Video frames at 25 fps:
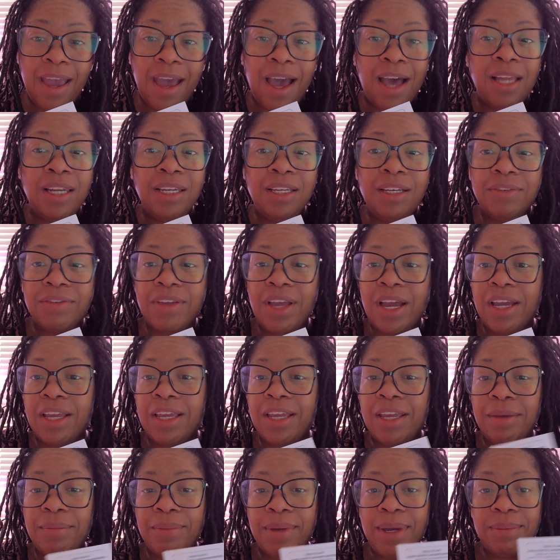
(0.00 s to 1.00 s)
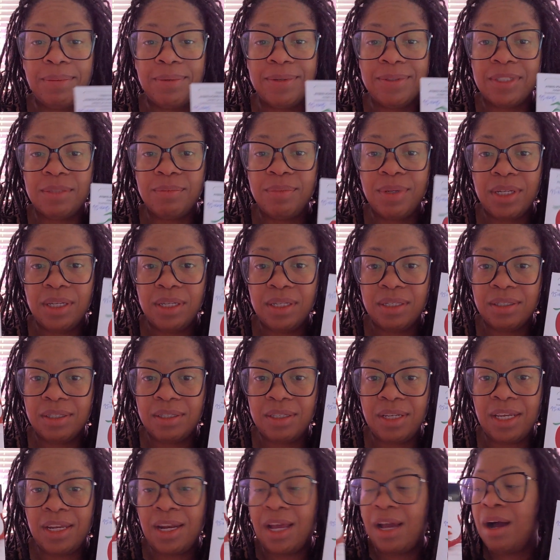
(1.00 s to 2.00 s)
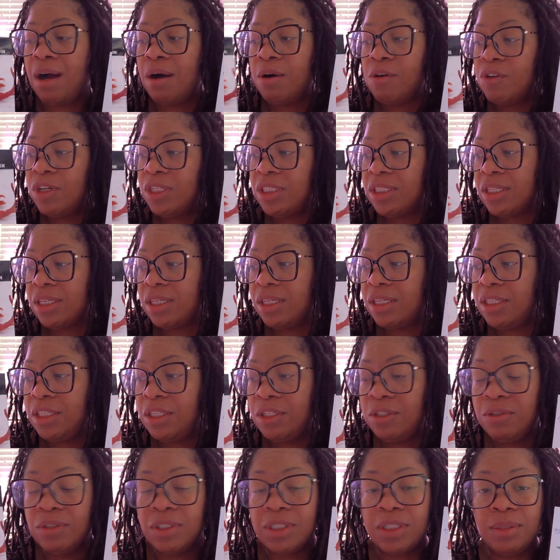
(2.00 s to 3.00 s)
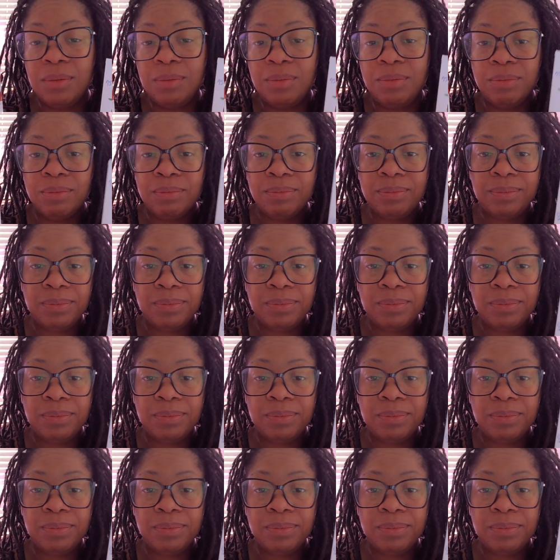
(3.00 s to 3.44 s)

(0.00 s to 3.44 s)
I love cayenne peppers, and I always going to use them.